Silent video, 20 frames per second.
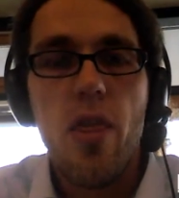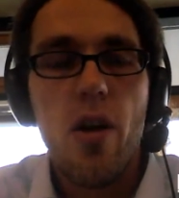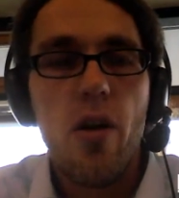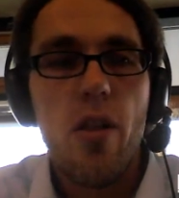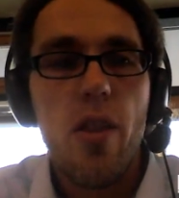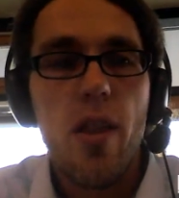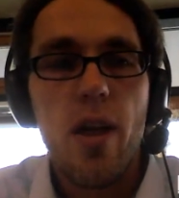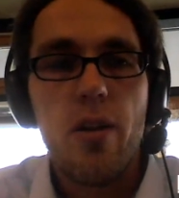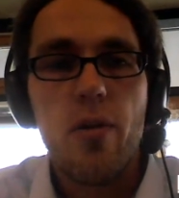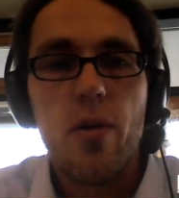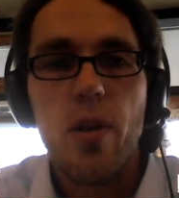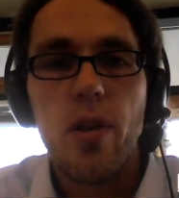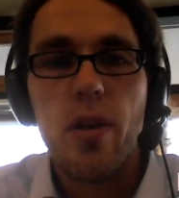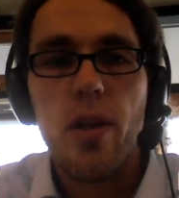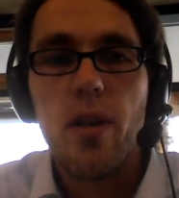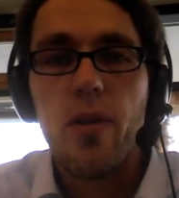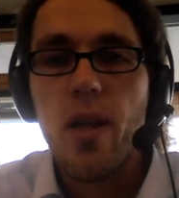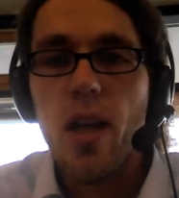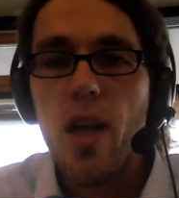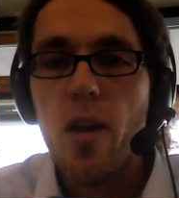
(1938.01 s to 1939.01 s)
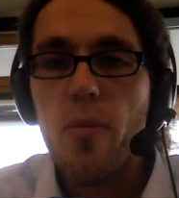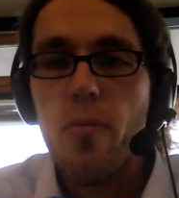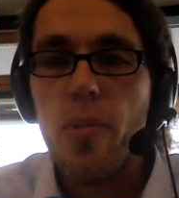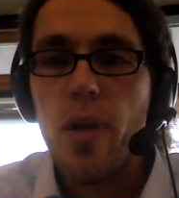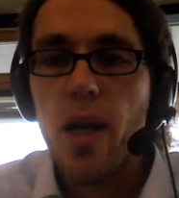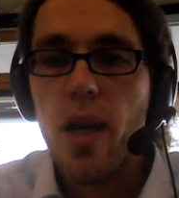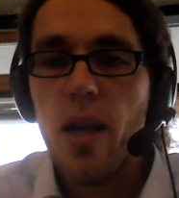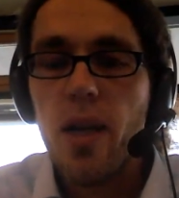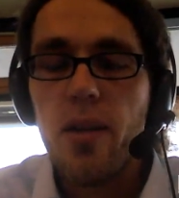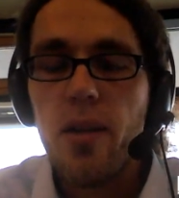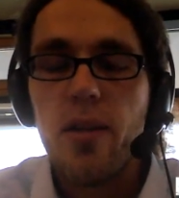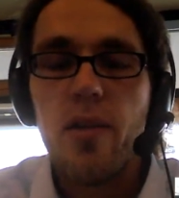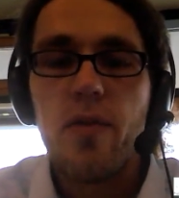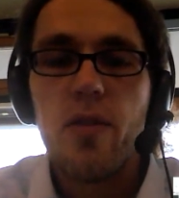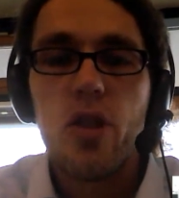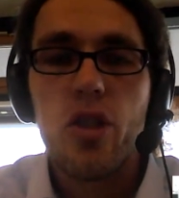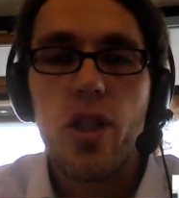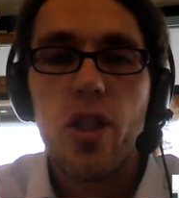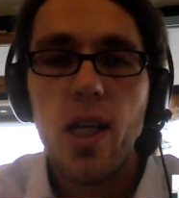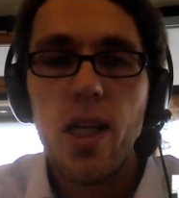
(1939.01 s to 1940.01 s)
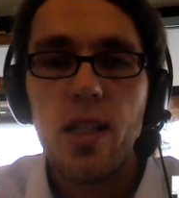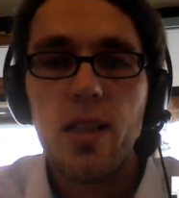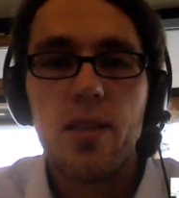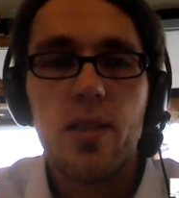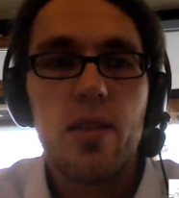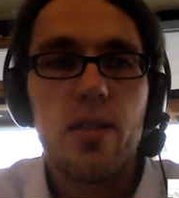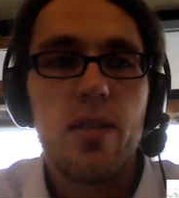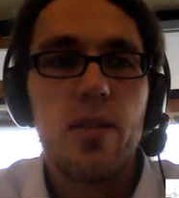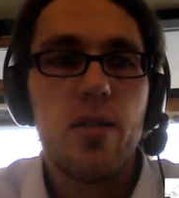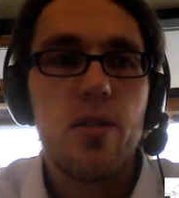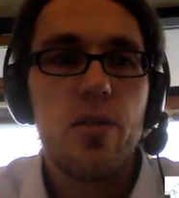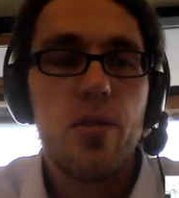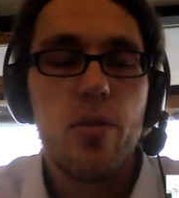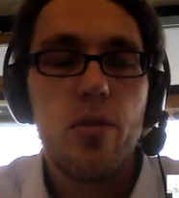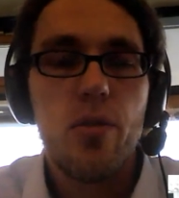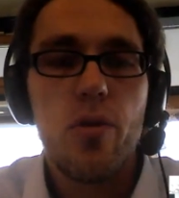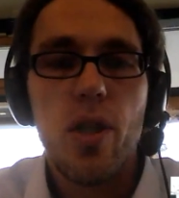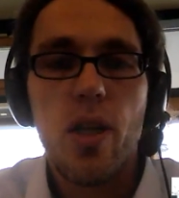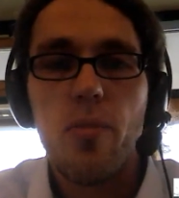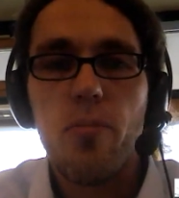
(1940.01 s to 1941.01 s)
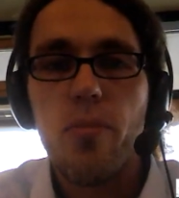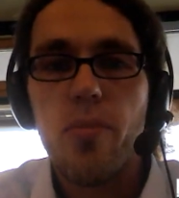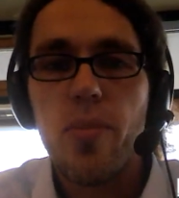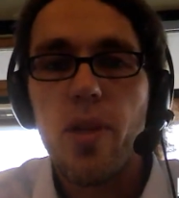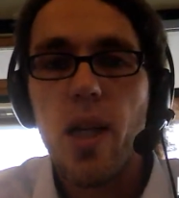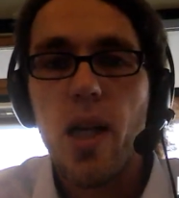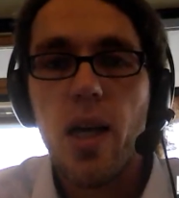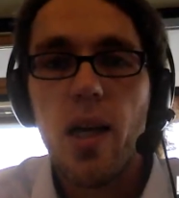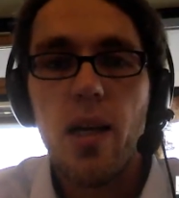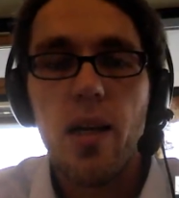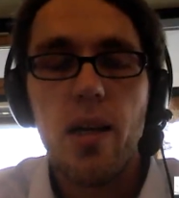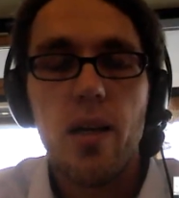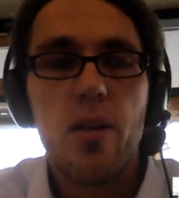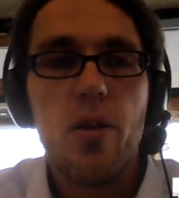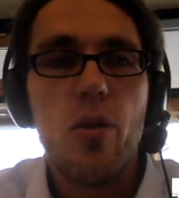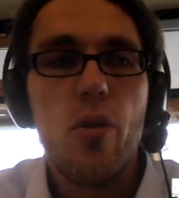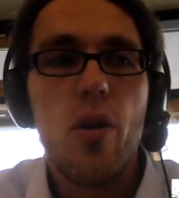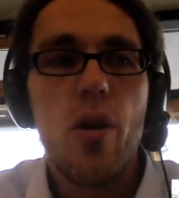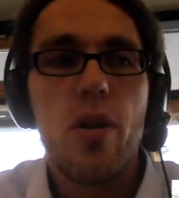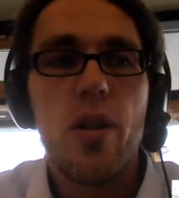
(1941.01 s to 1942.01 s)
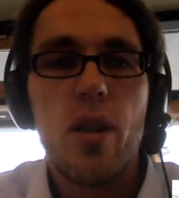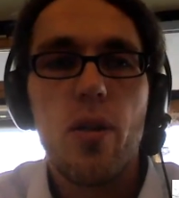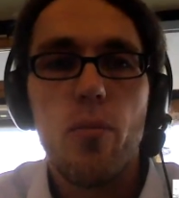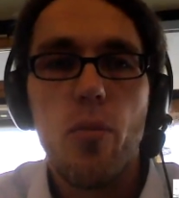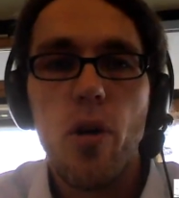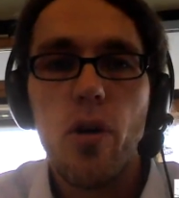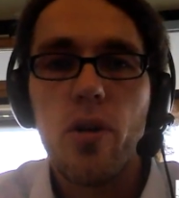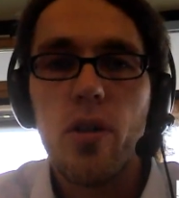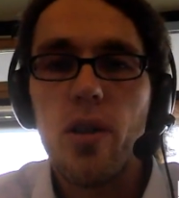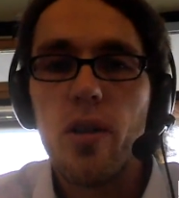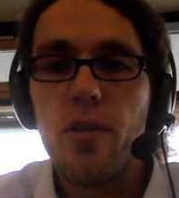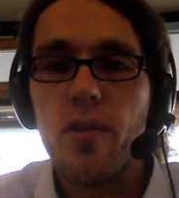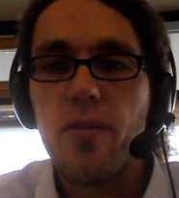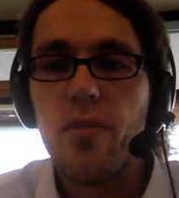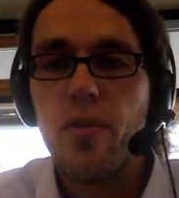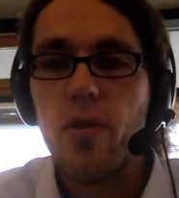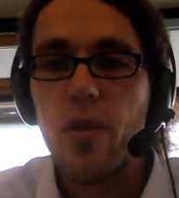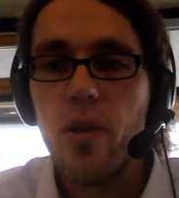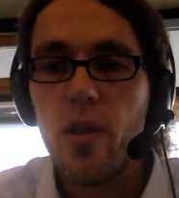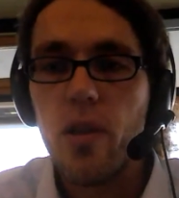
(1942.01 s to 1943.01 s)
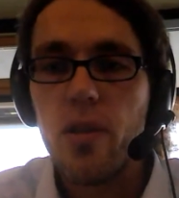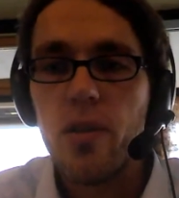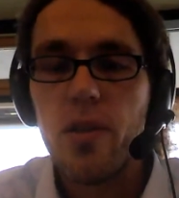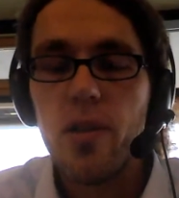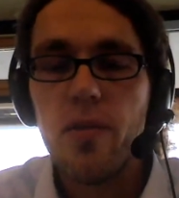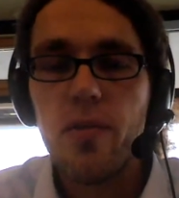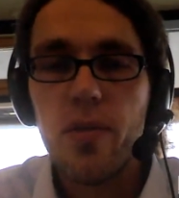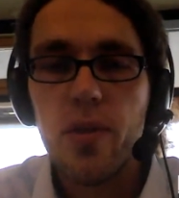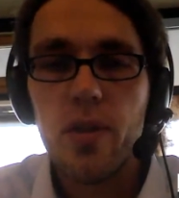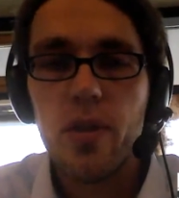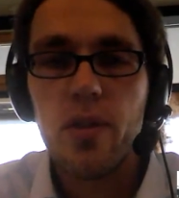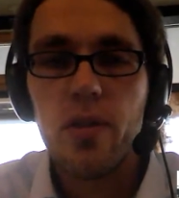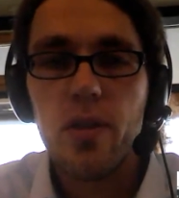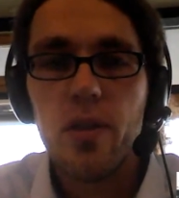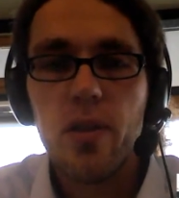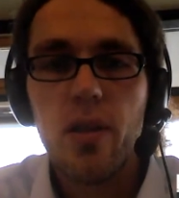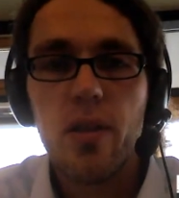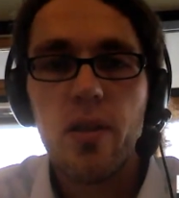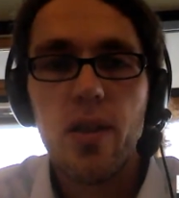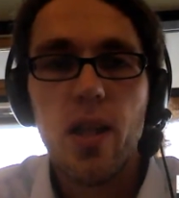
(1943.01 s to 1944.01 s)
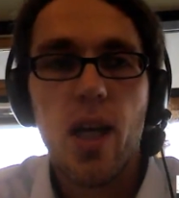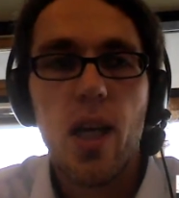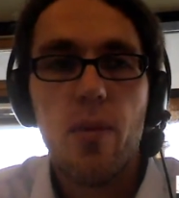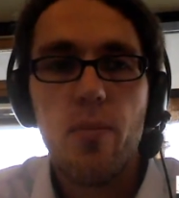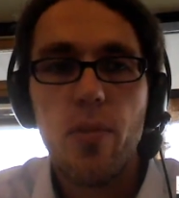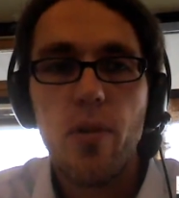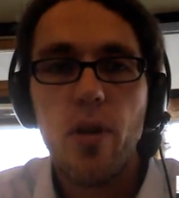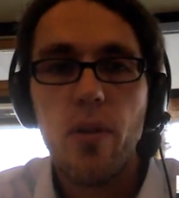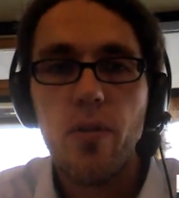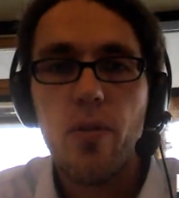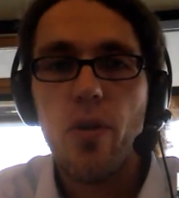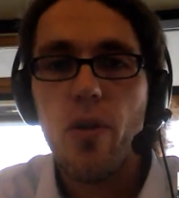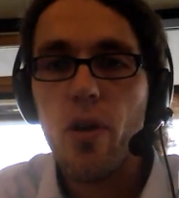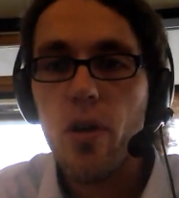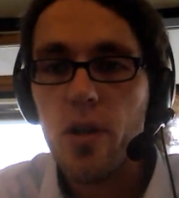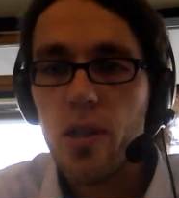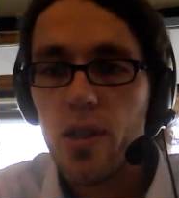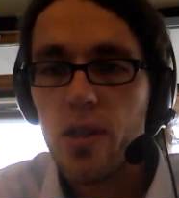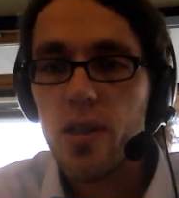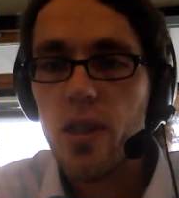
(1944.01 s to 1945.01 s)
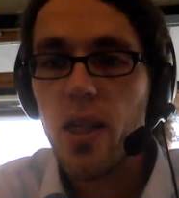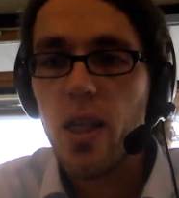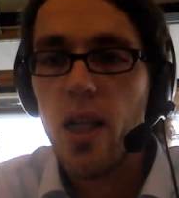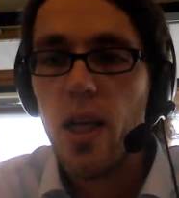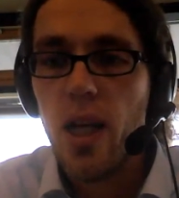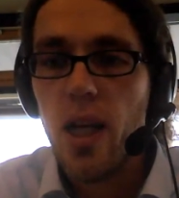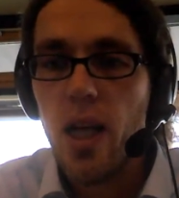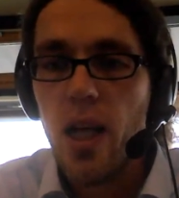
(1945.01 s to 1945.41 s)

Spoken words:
so that they apply different chances to apply learning models for different type of learners,